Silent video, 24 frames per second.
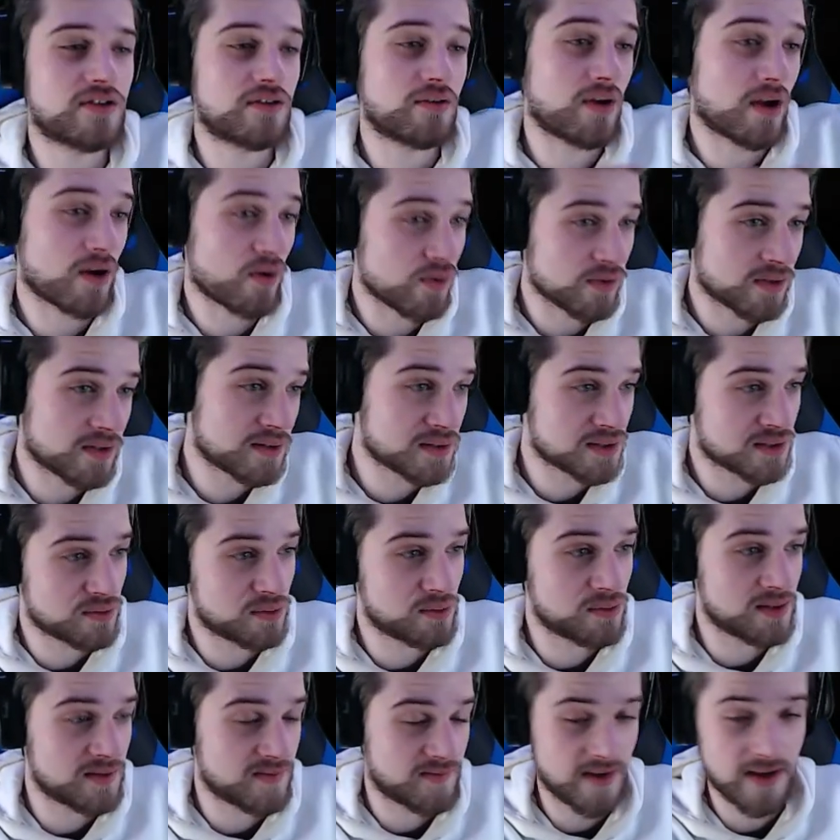or I'll go to the
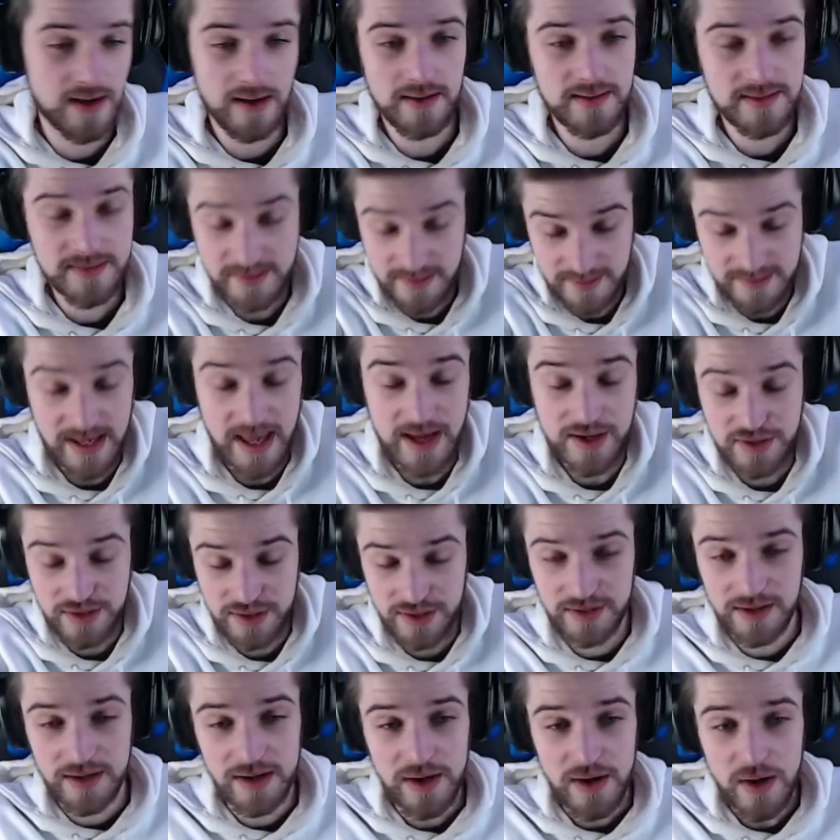snowy
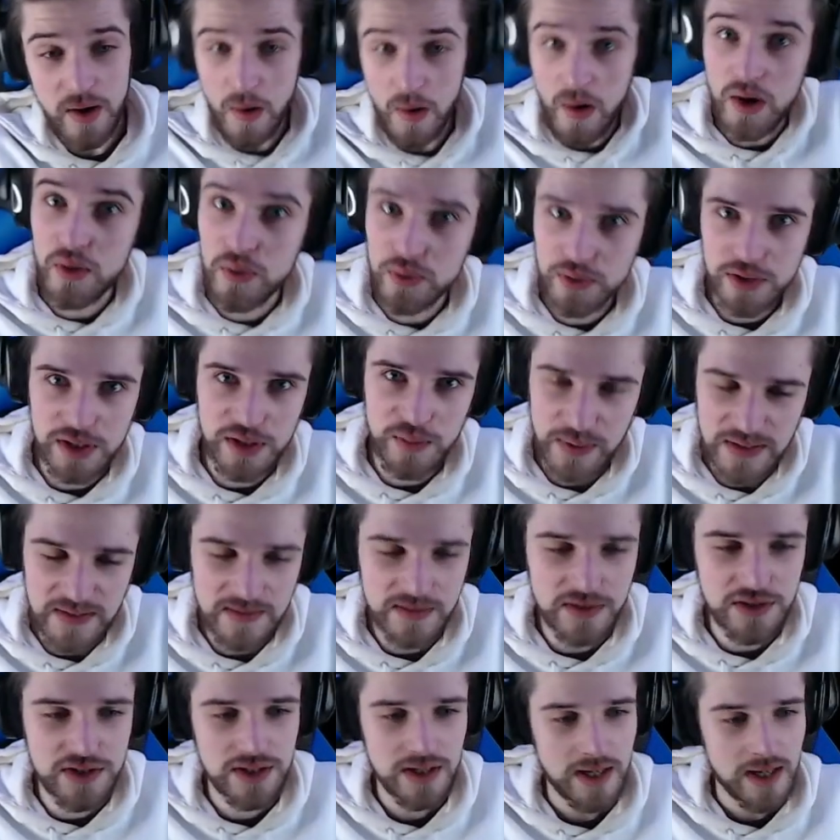section, or I'll go to the
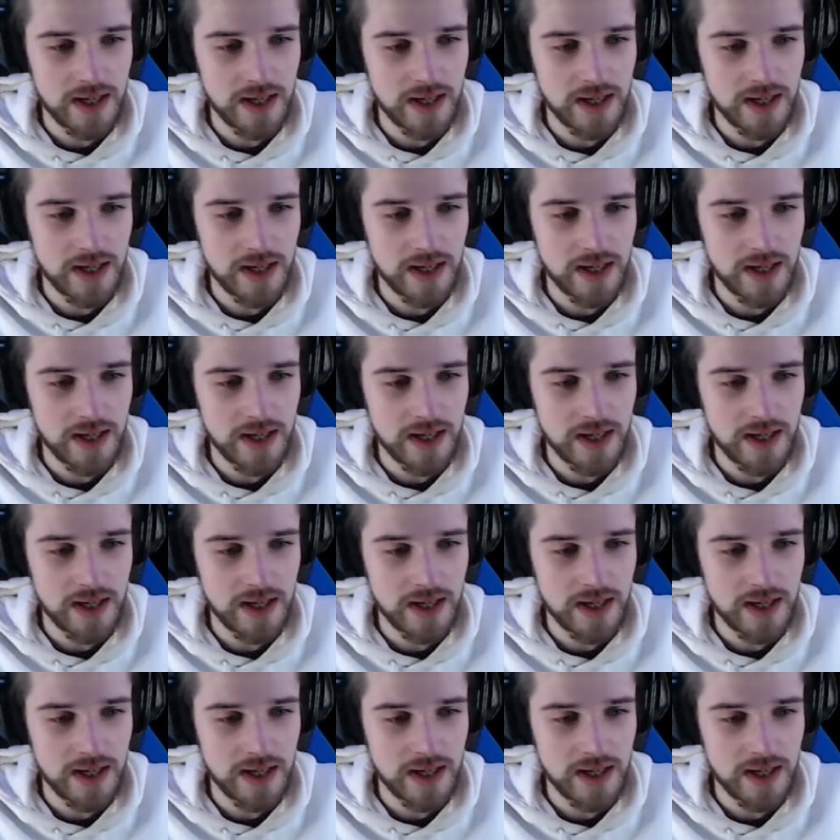beach.